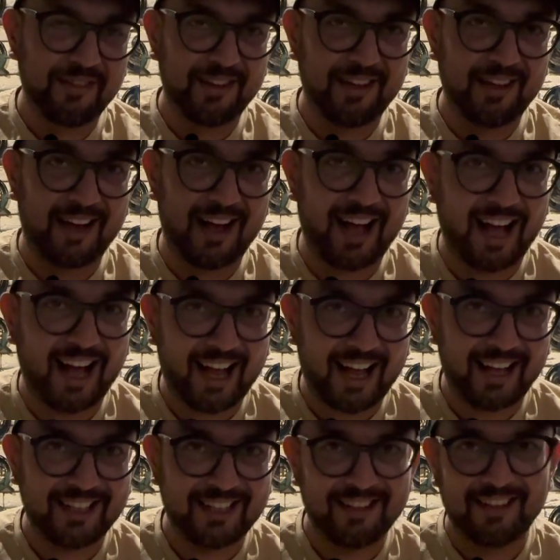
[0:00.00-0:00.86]

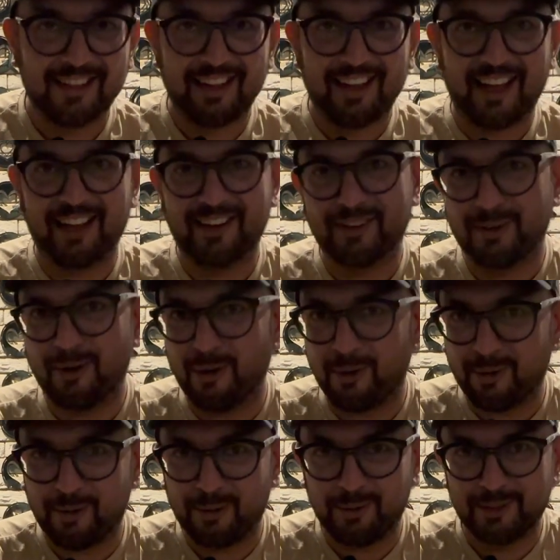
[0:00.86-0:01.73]
hot and
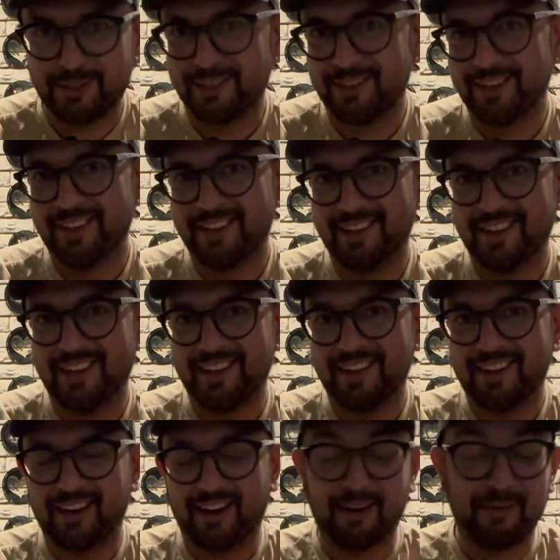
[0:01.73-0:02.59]
cold
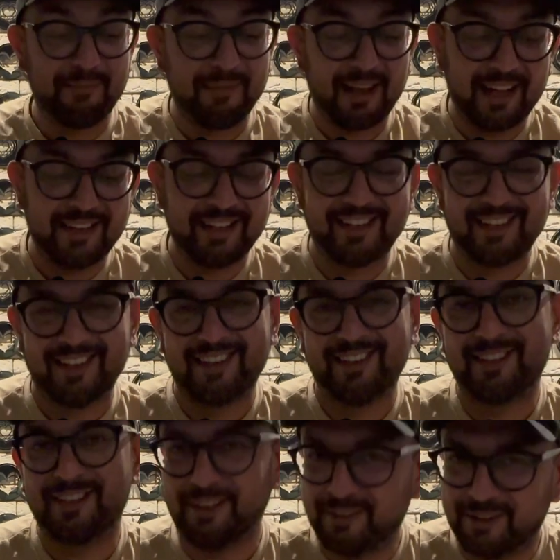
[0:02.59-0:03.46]
are meant
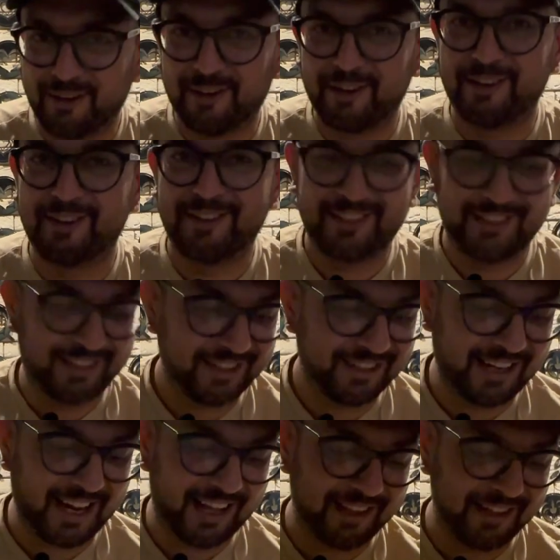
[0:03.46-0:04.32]
to go
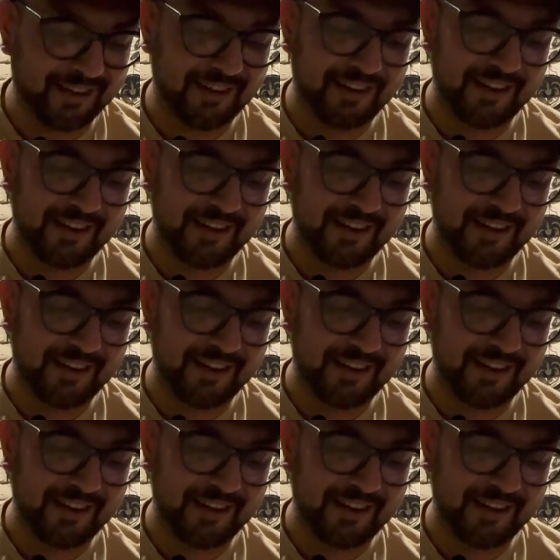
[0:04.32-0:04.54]
together.